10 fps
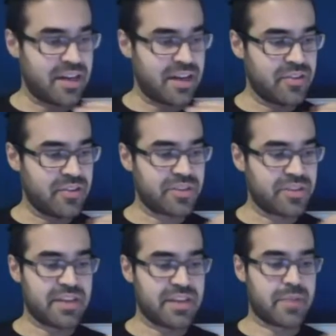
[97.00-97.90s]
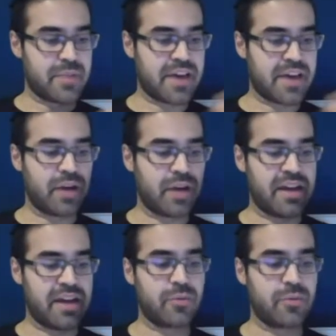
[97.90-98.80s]
you can set up a
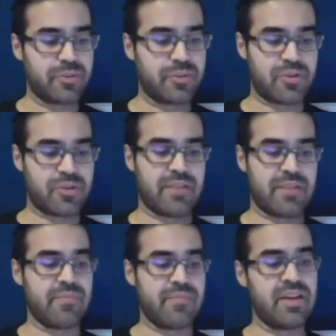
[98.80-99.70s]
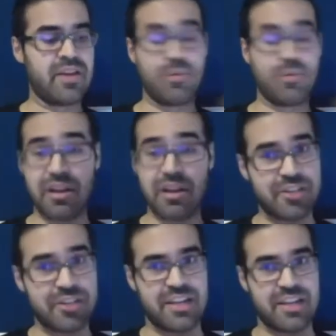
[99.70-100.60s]
hello world program with error
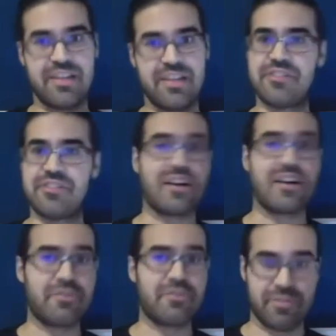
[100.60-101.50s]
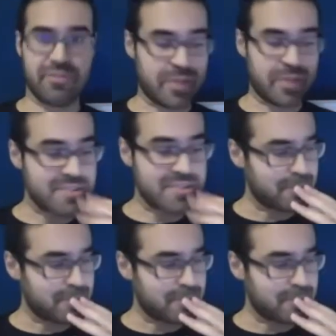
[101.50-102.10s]
checking in just 150 bytes.